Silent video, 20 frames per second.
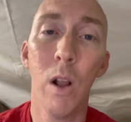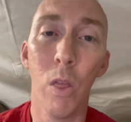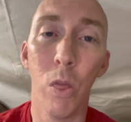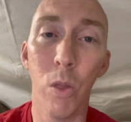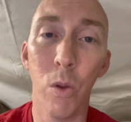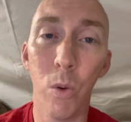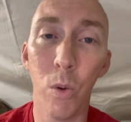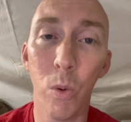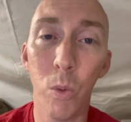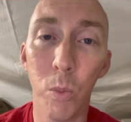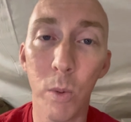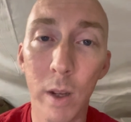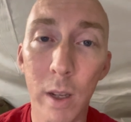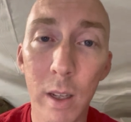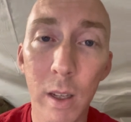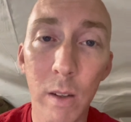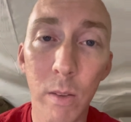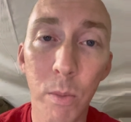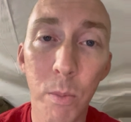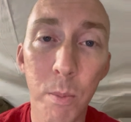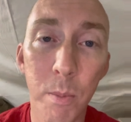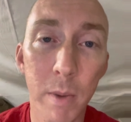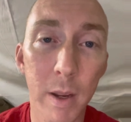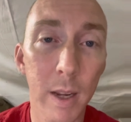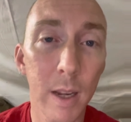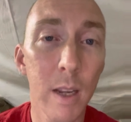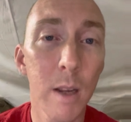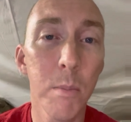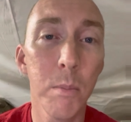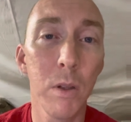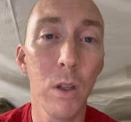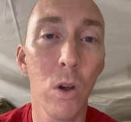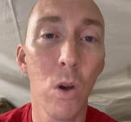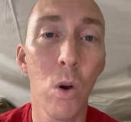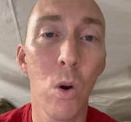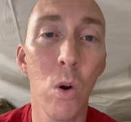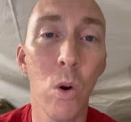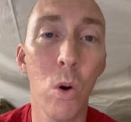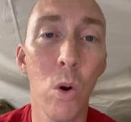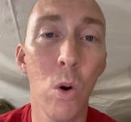The wind may
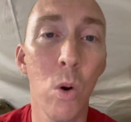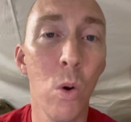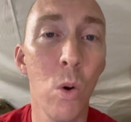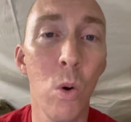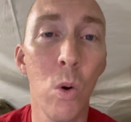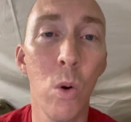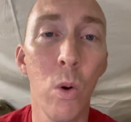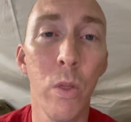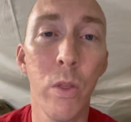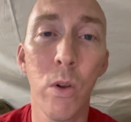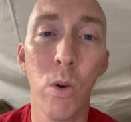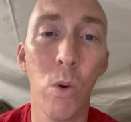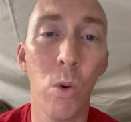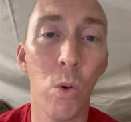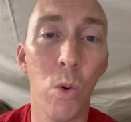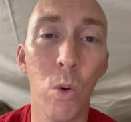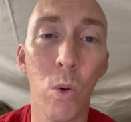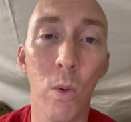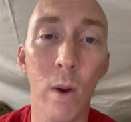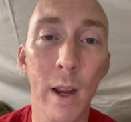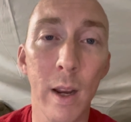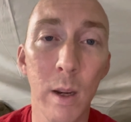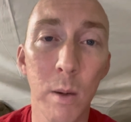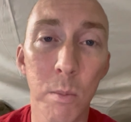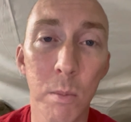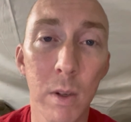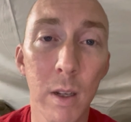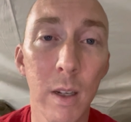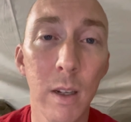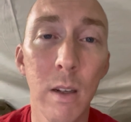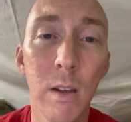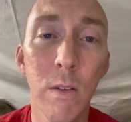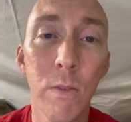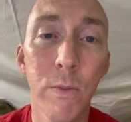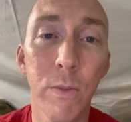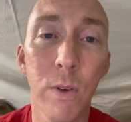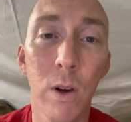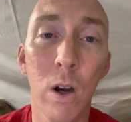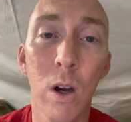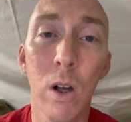blow, the rain may
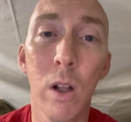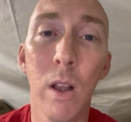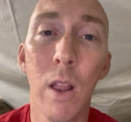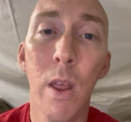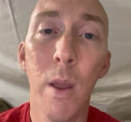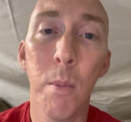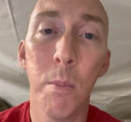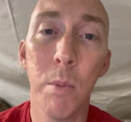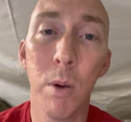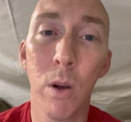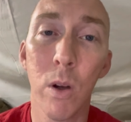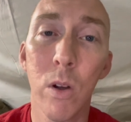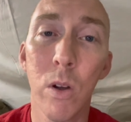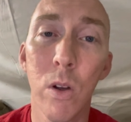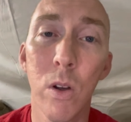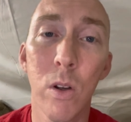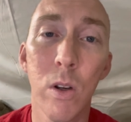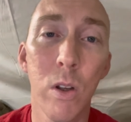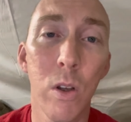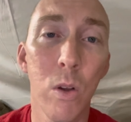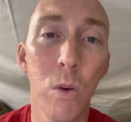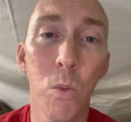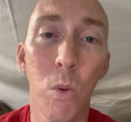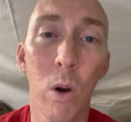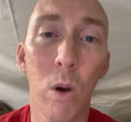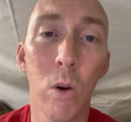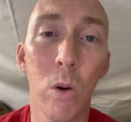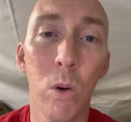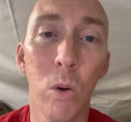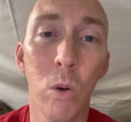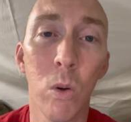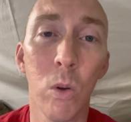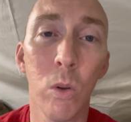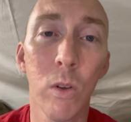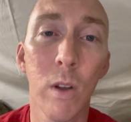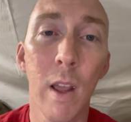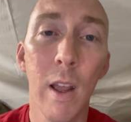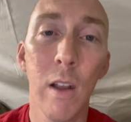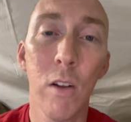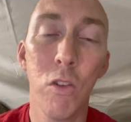fall, but it
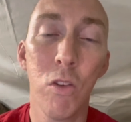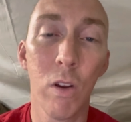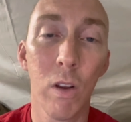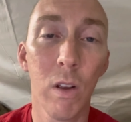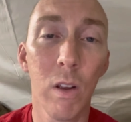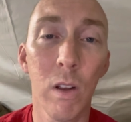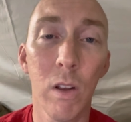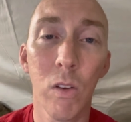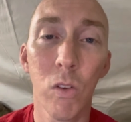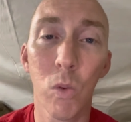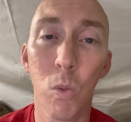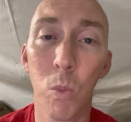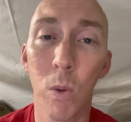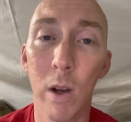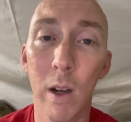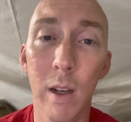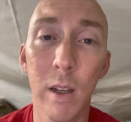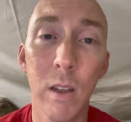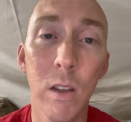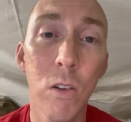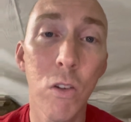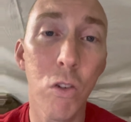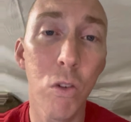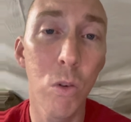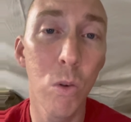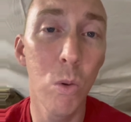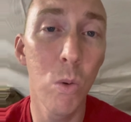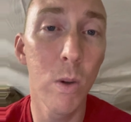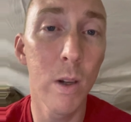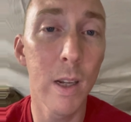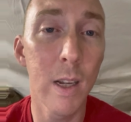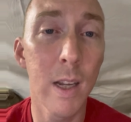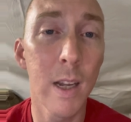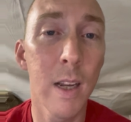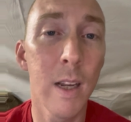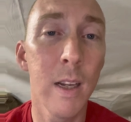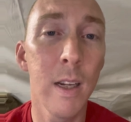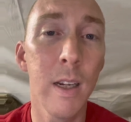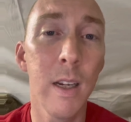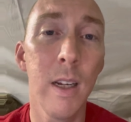won't just wash
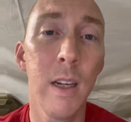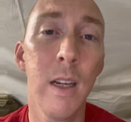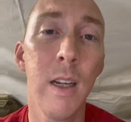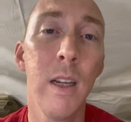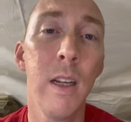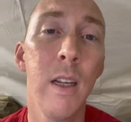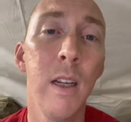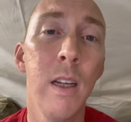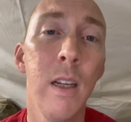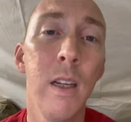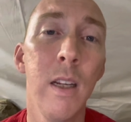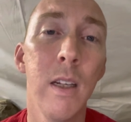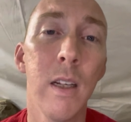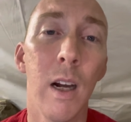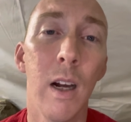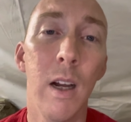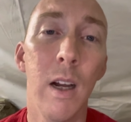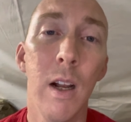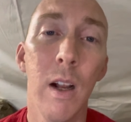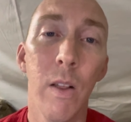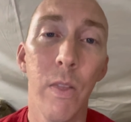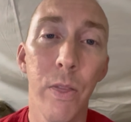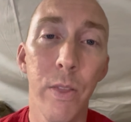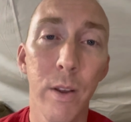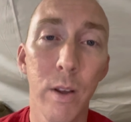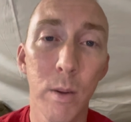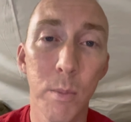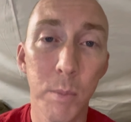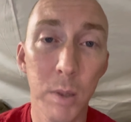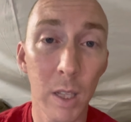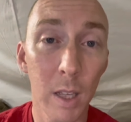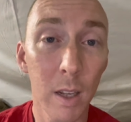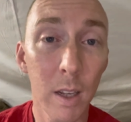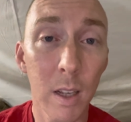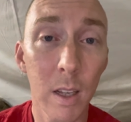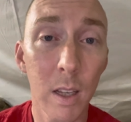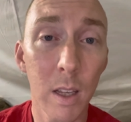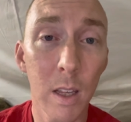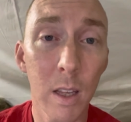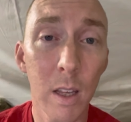away the
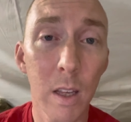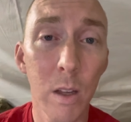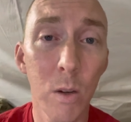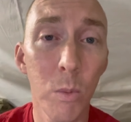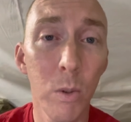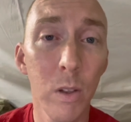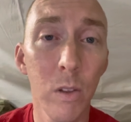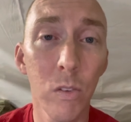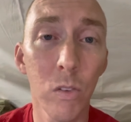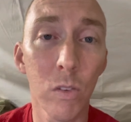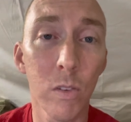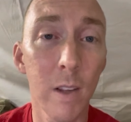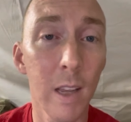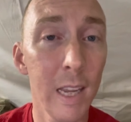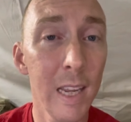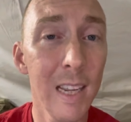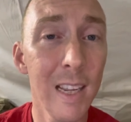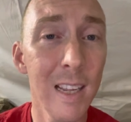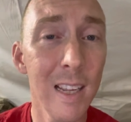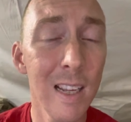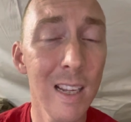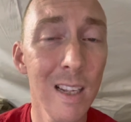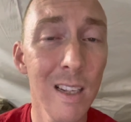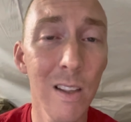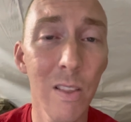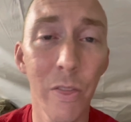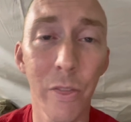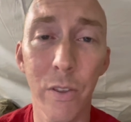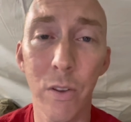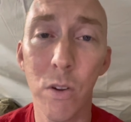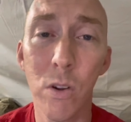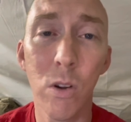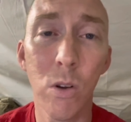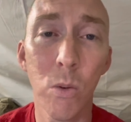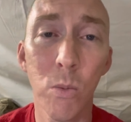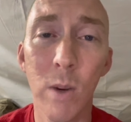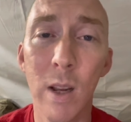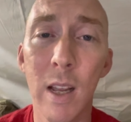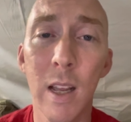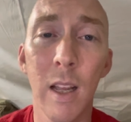blood will stand the
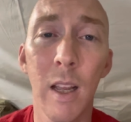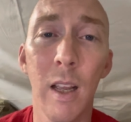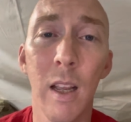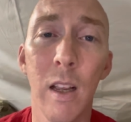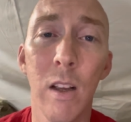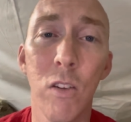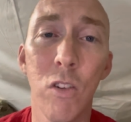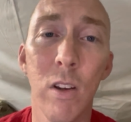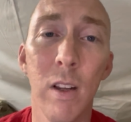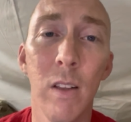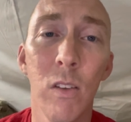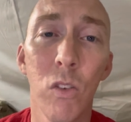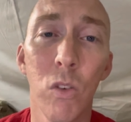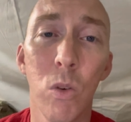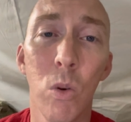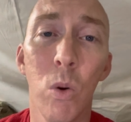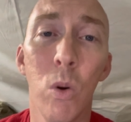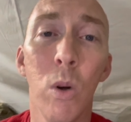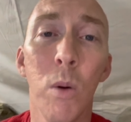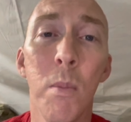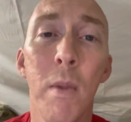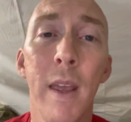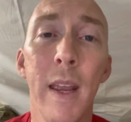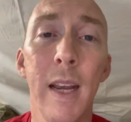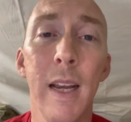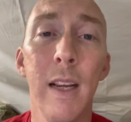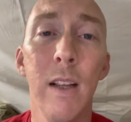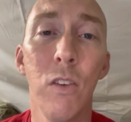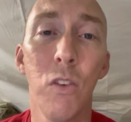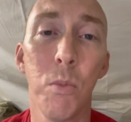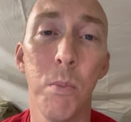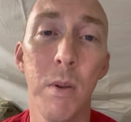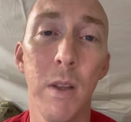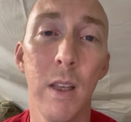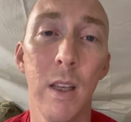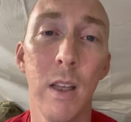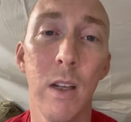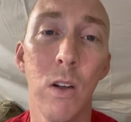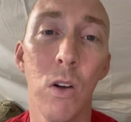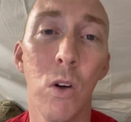raging storm. It's
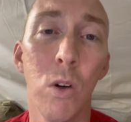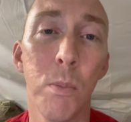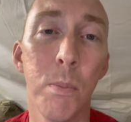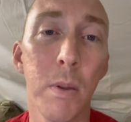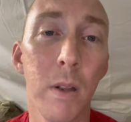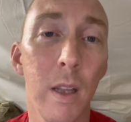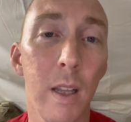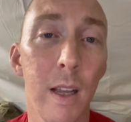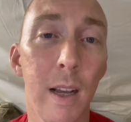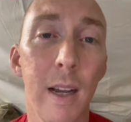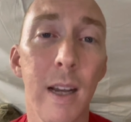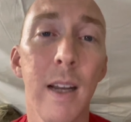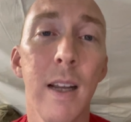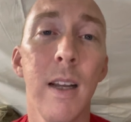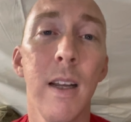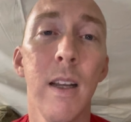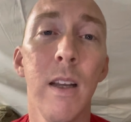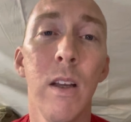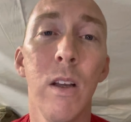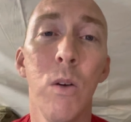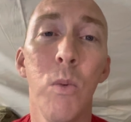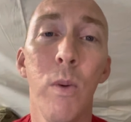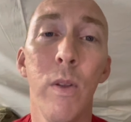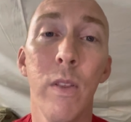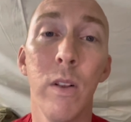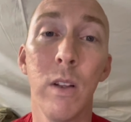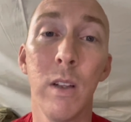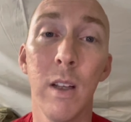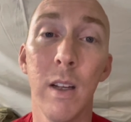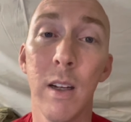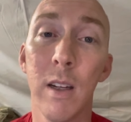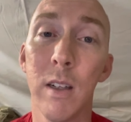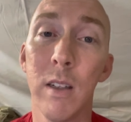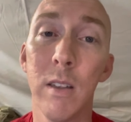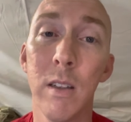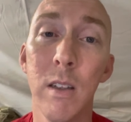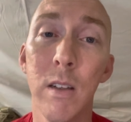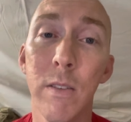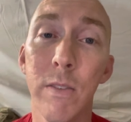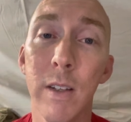been applied with
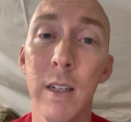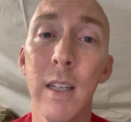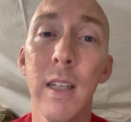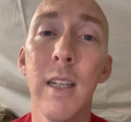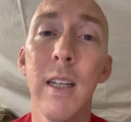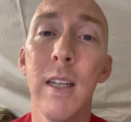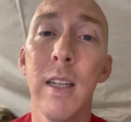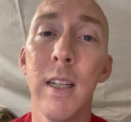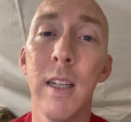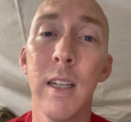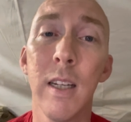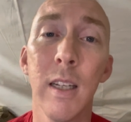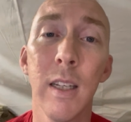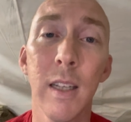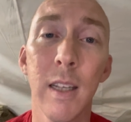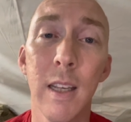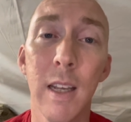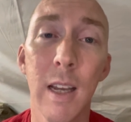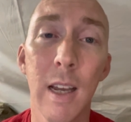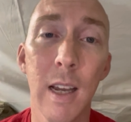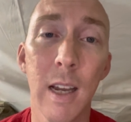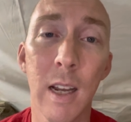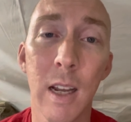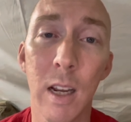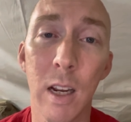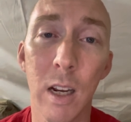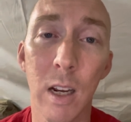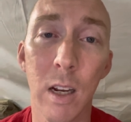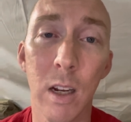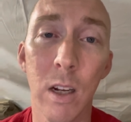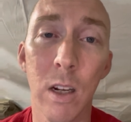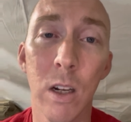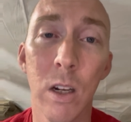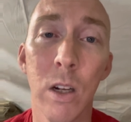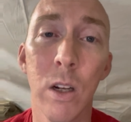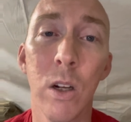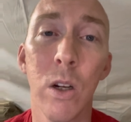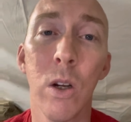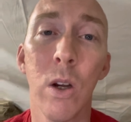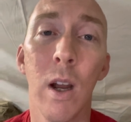love and
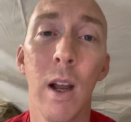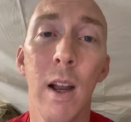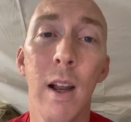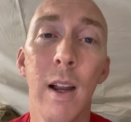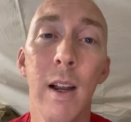care.